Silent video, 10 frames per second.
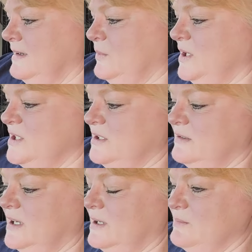Wish you
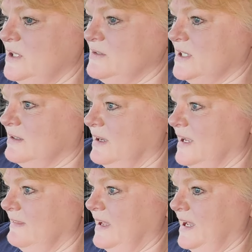had music like
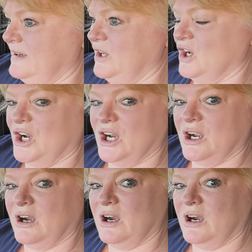that in your